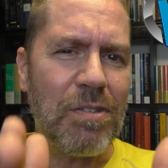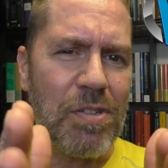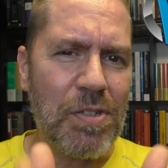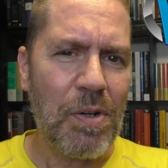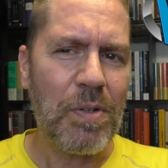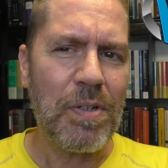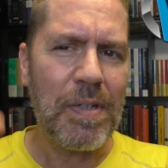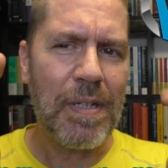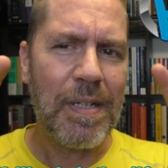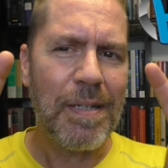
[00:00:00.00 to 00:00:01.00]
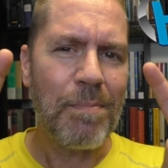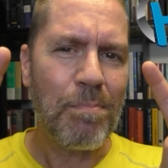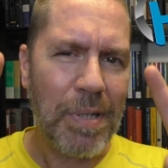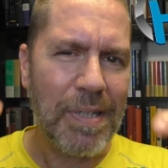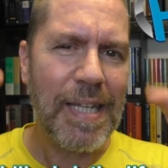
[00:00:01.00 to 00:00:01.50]
certain
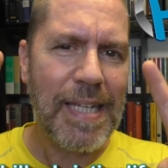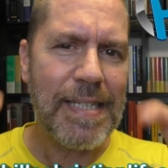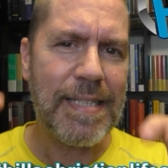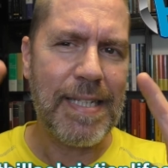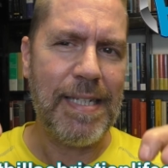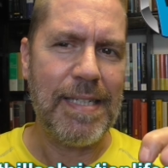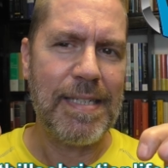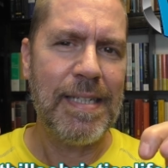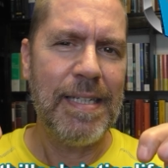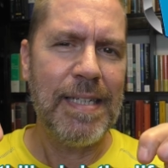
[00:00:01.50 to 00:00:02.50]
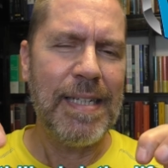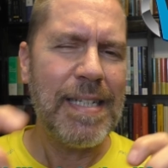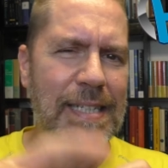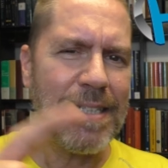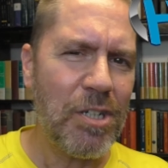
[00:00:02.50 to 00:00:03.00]
places. He
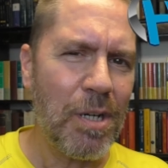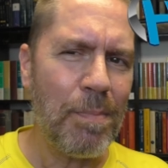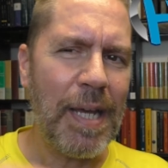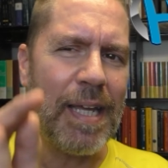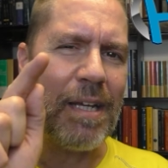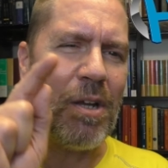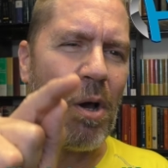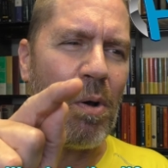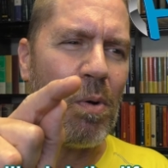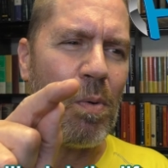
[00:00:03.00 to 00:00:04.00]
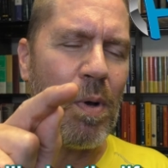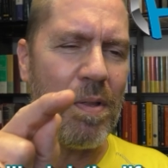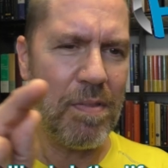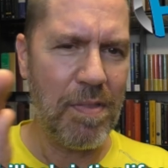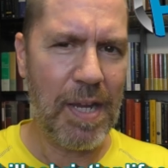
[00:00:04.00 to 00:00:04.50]
said, Jeremiah, go
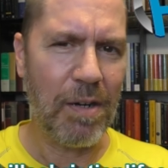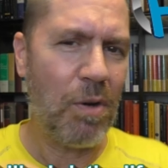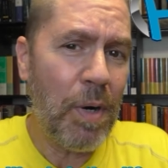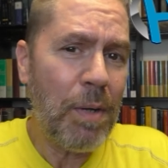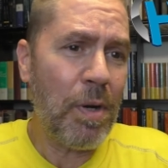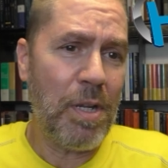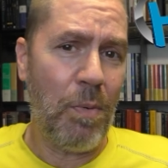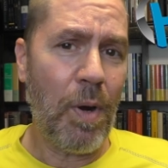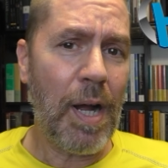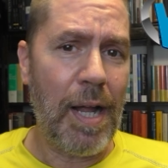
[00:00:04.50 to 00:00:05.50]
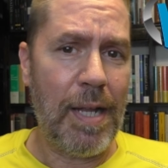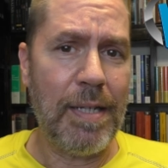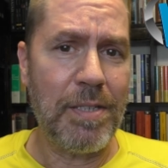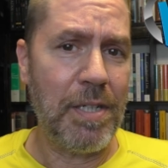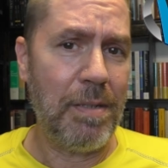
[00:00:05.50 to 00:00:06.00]
there. Go anywhere you
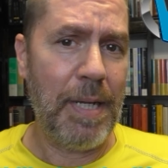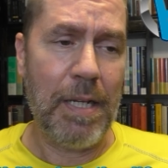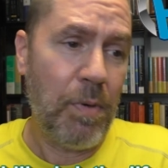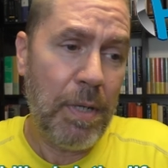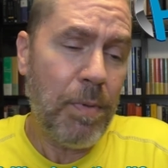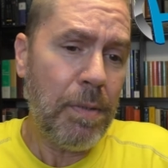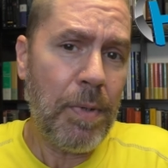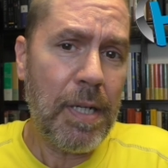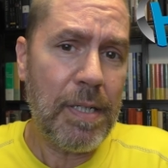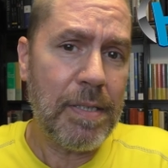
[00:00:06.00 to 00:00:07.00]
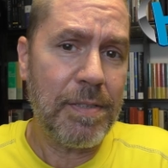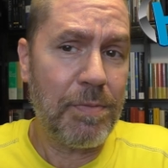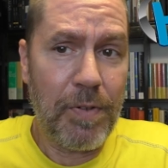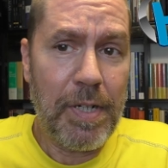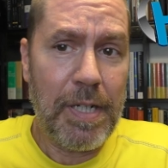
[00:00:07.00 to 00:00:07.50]
want, Jeremiah. Go anywhere you want. It's
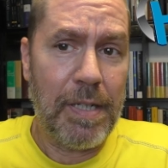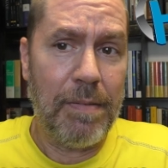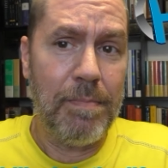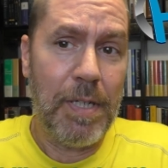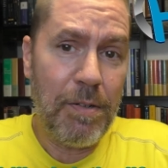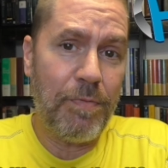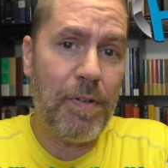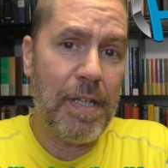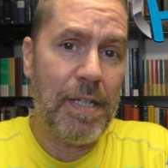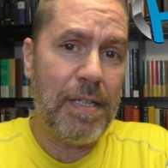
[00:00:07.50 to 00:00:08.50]
free. You're free.